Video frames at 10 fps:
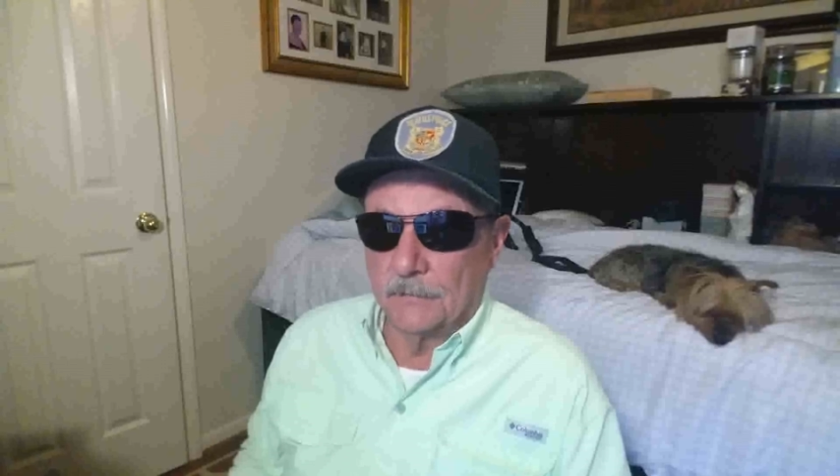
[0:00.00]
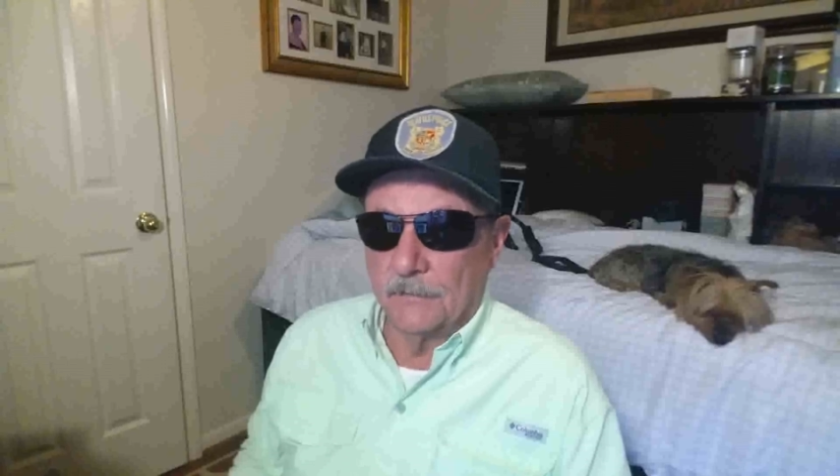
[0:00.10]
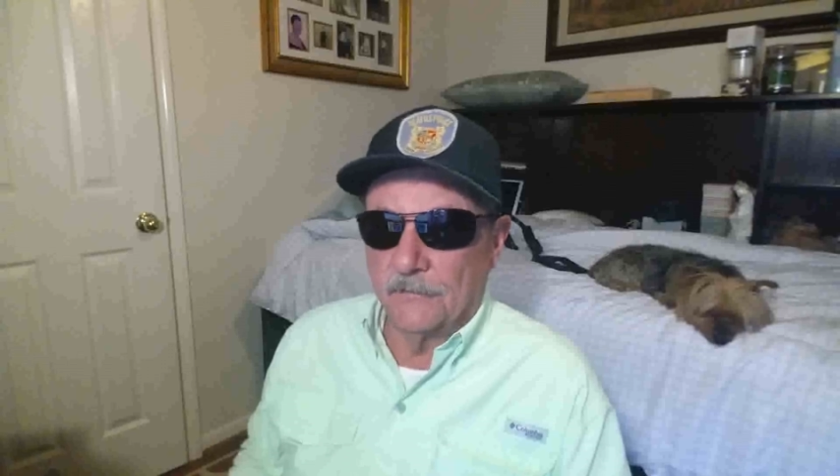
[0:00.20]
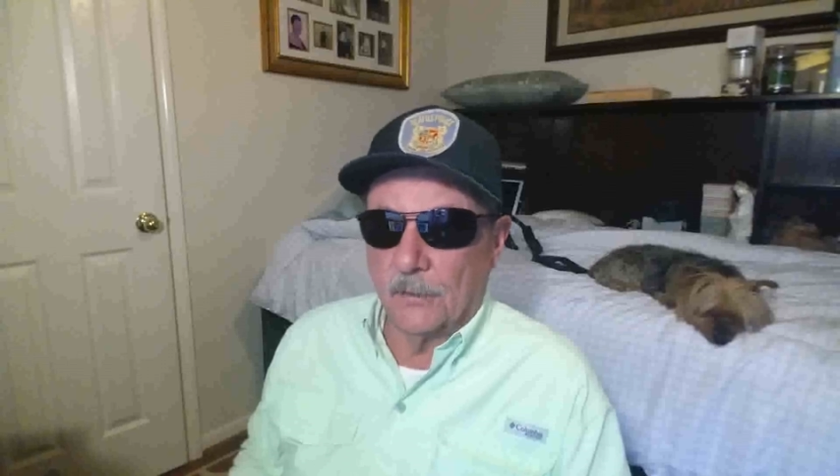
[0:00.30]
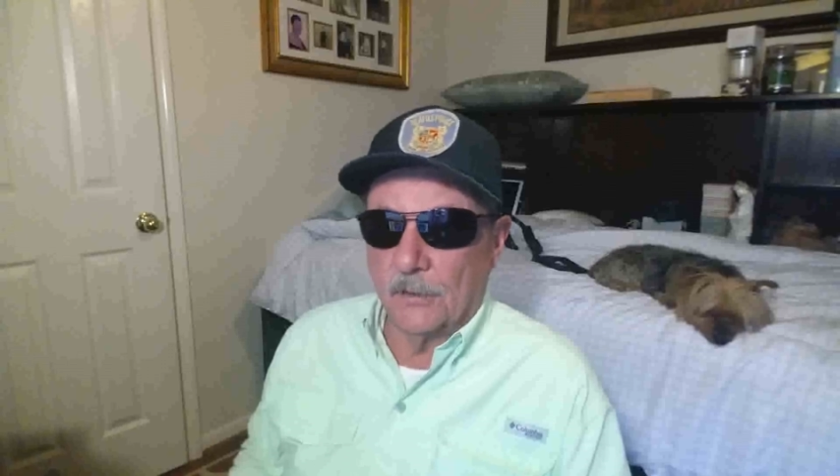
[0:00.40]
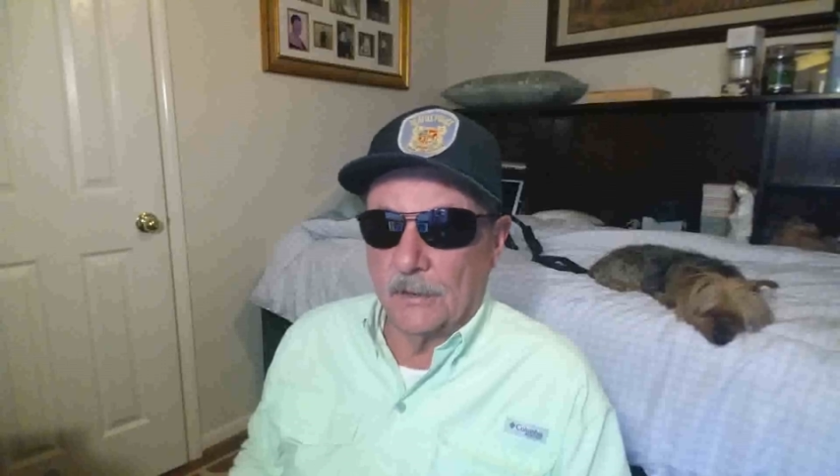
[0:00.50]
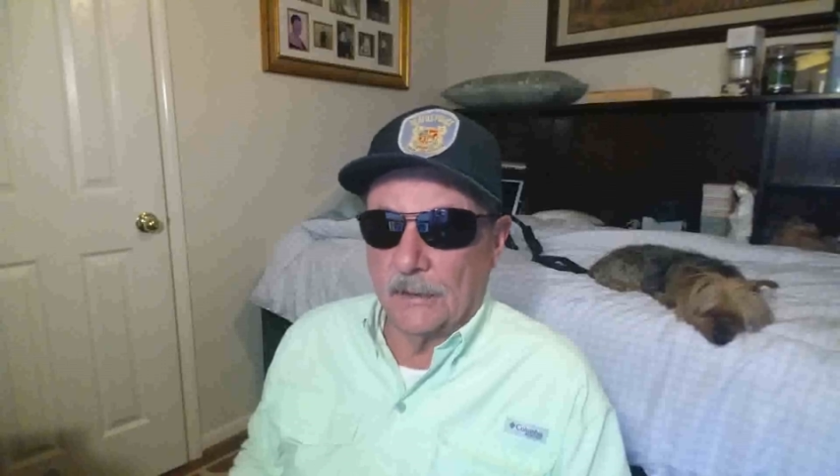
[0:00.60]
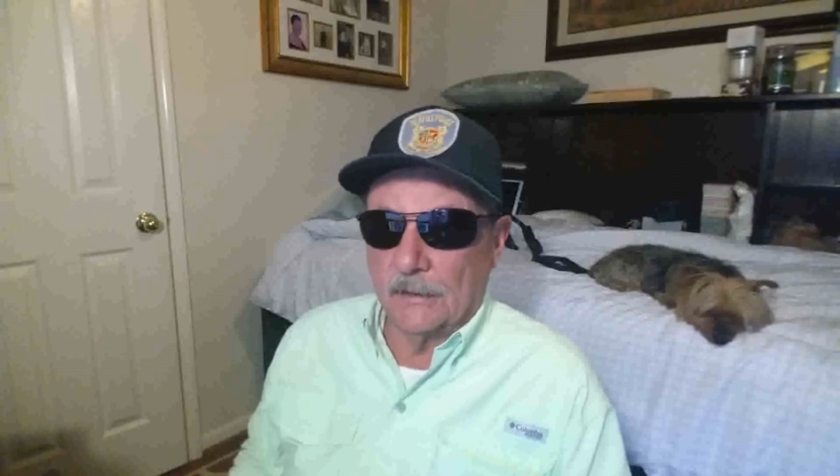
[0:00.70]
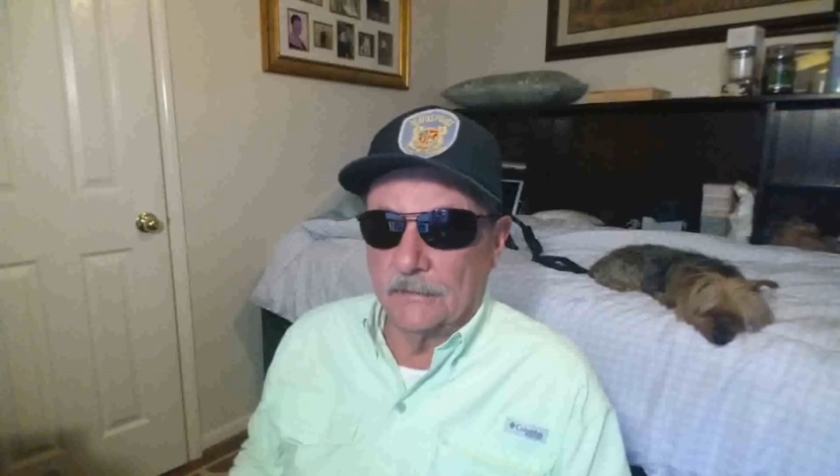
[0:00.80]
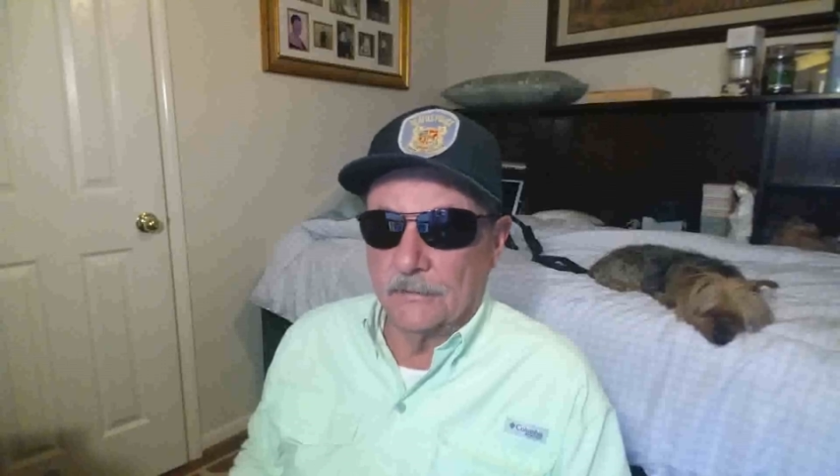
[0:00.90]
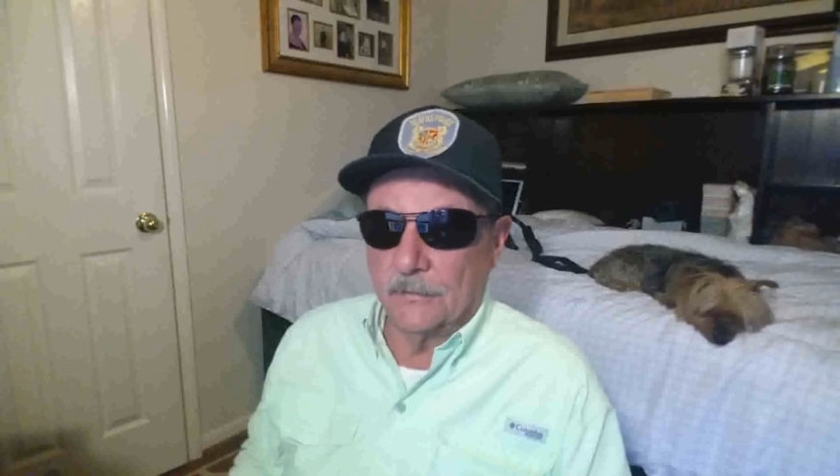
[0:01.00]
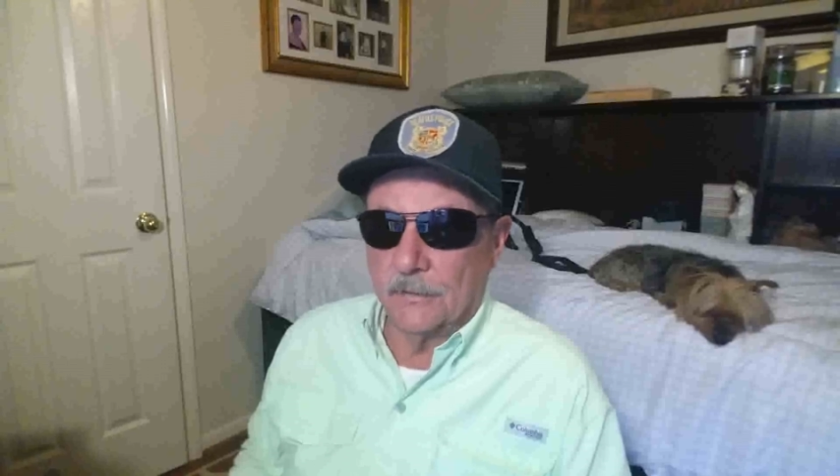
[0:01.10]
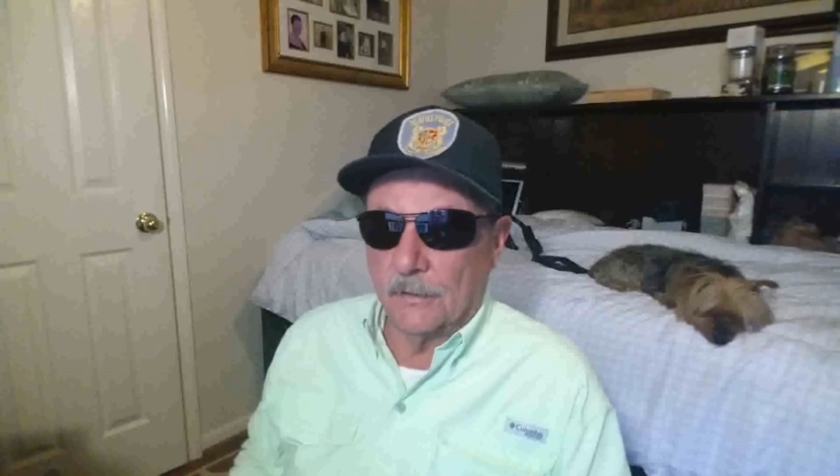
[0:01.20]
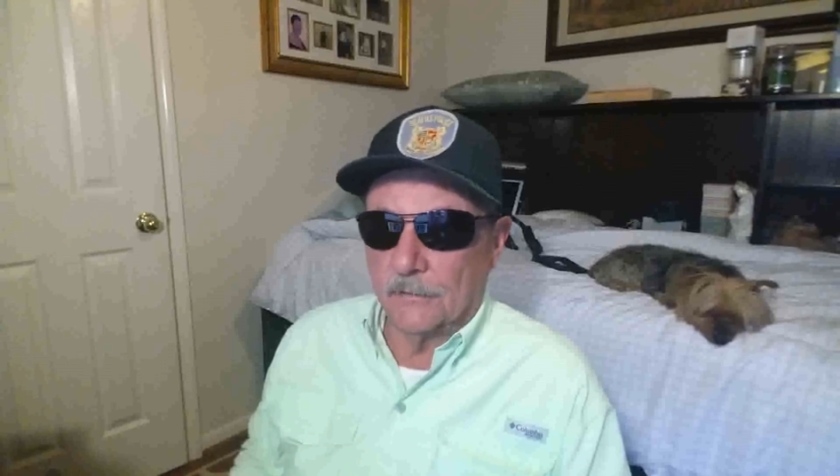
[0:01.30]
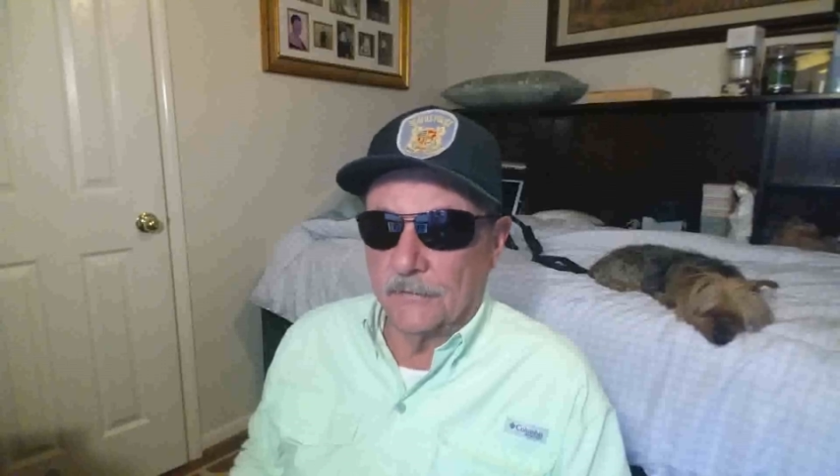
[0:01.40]
convert it into an
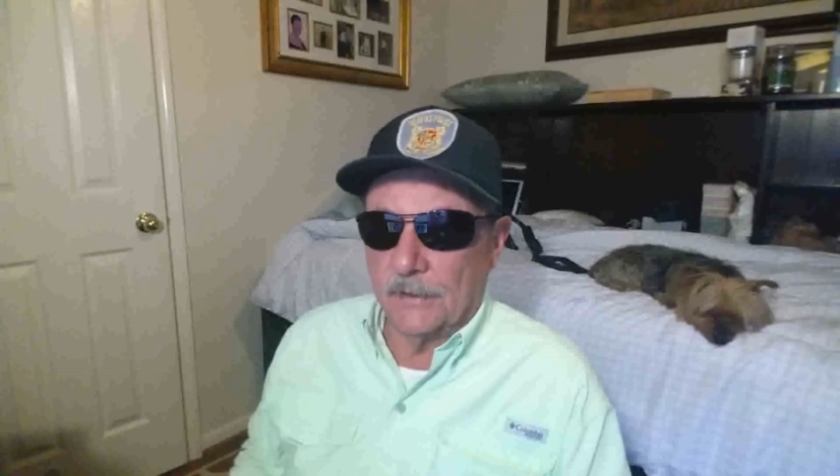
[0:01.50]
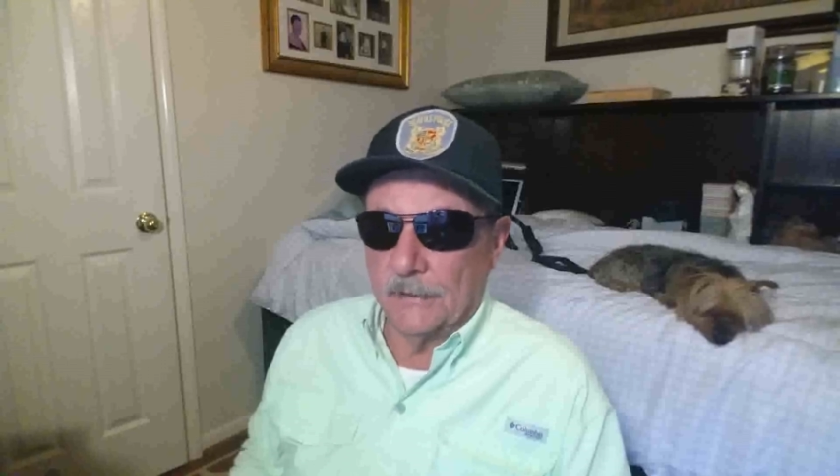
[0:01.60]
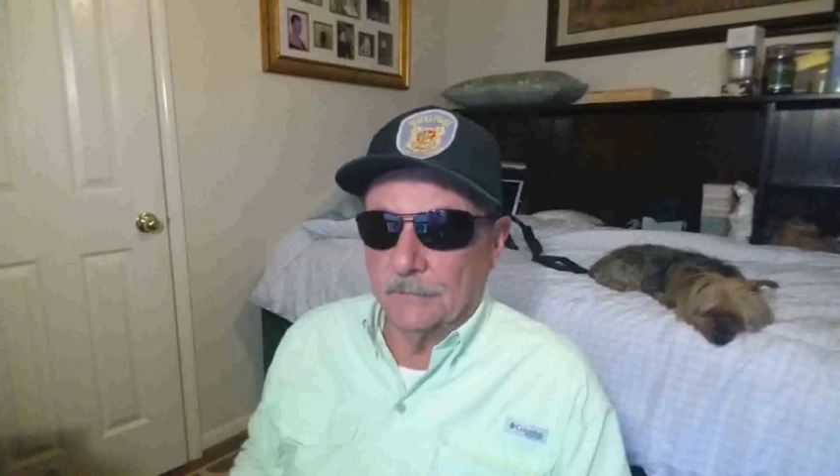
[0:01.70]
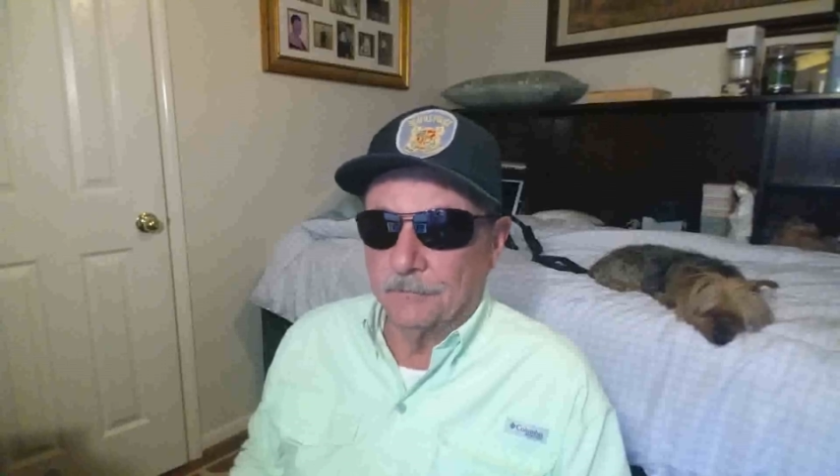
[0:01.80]
RV.